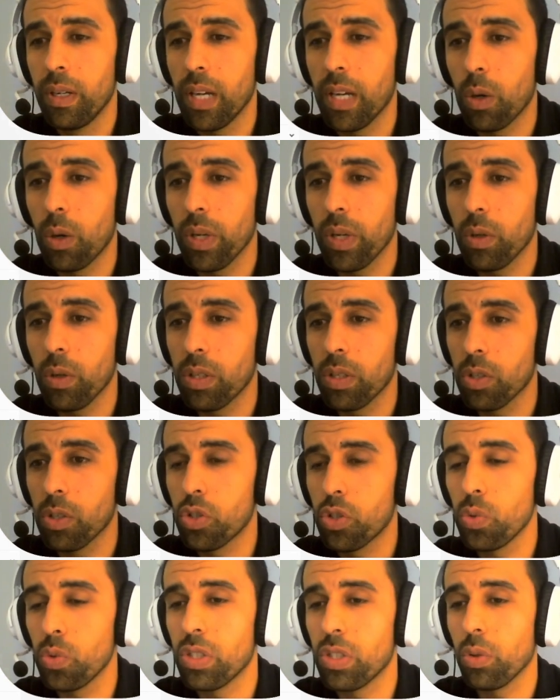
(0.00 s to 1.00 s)
Now here you're going
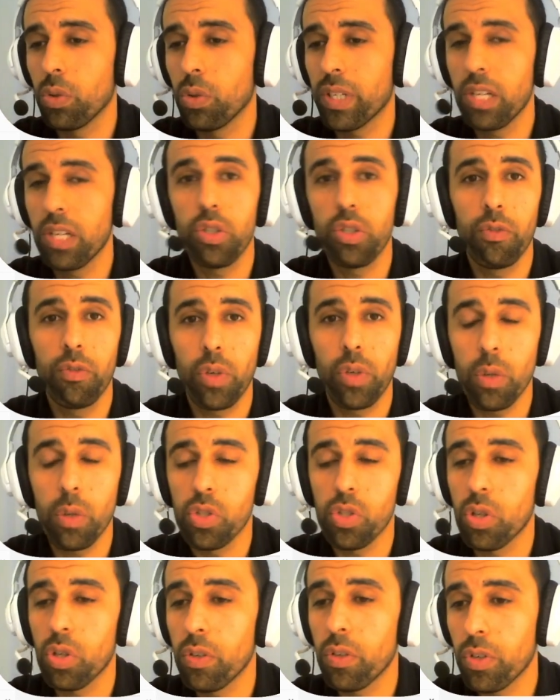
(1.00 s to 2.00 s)
to choose the location for
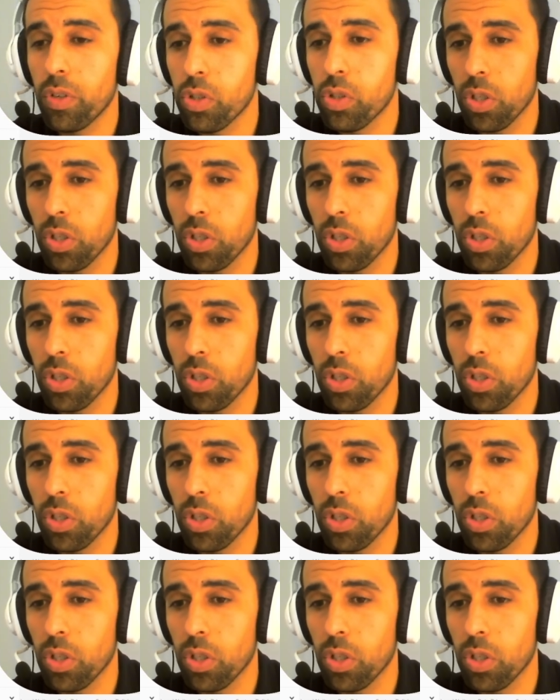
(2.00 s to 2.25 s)
our server.